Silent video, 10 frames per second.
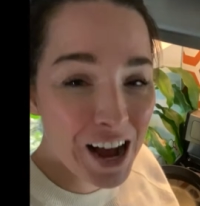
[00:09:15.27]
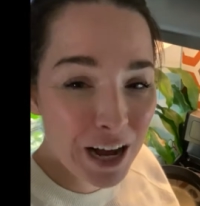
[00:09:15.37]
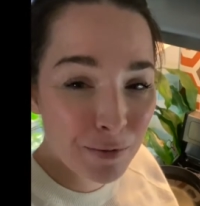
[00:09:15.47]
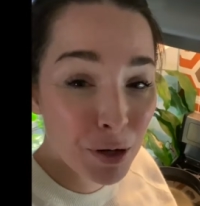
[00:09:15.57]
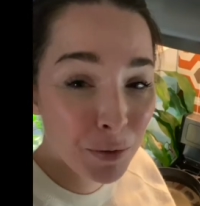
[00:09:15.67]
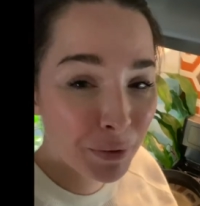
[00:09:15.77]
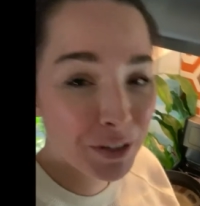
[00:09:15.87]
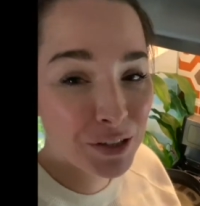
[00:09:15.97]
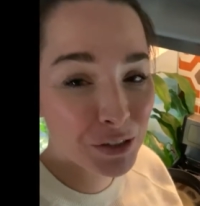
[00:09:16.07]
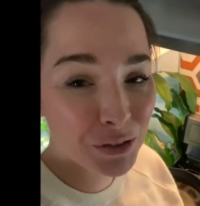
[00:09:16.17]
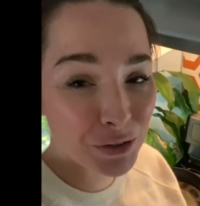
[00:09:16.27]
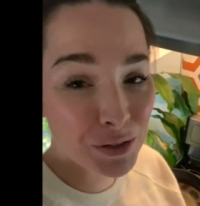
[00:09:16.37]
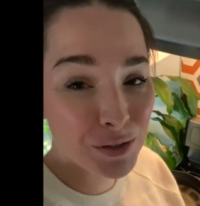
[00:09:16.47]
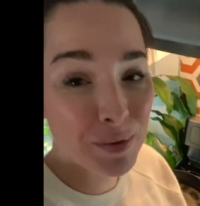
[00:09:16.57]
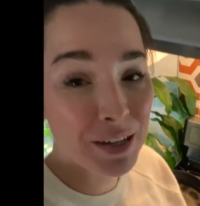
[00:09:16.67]
I'm hoping to use
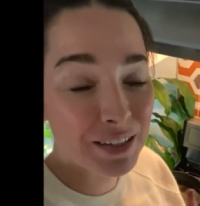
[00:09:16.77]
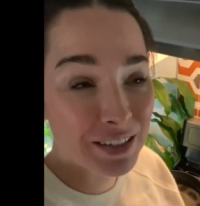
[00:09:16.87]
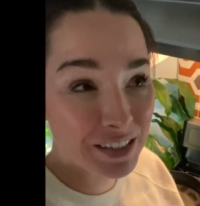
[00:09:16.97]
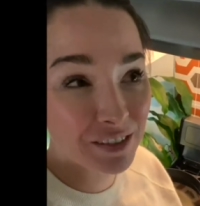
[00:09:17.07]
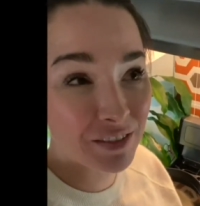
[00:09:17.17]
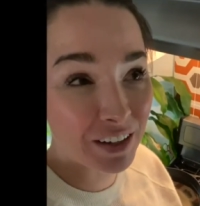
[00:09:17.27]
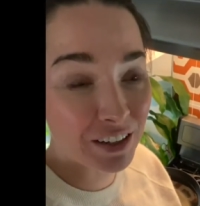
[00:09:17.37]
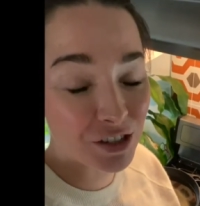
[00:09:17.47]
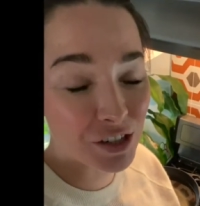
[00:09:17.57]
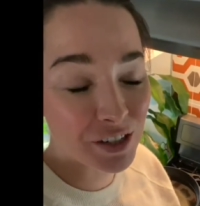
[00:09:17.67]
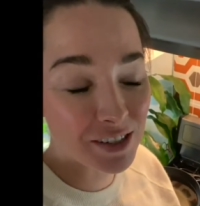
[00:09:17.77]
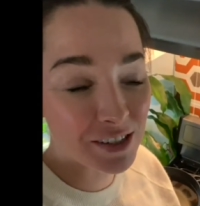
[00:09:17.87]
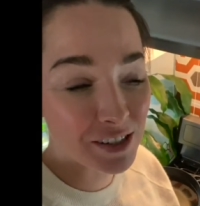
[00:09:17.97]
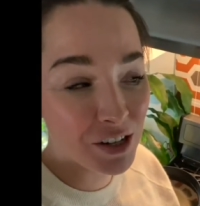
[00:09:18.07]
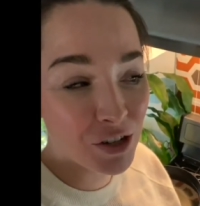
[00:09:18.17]
my disadvantages
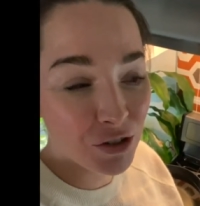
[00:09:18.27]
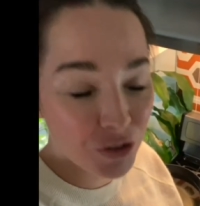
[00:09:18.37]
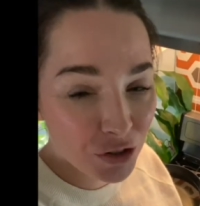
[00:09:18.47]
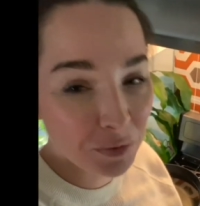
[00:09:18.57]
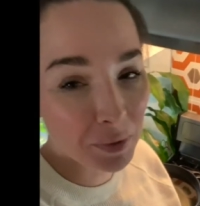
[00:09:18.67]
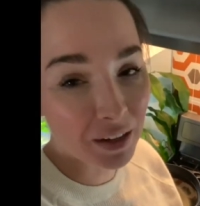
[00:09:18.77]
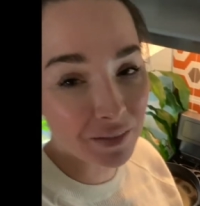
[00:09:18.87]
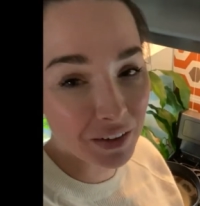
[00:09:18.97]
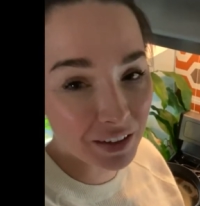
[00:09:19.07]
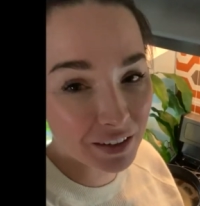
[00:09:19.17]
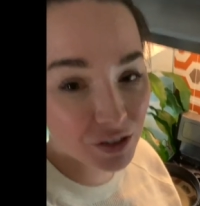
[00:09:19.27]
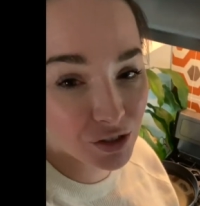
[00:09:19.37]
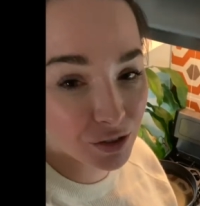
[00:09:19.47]
to my advantage.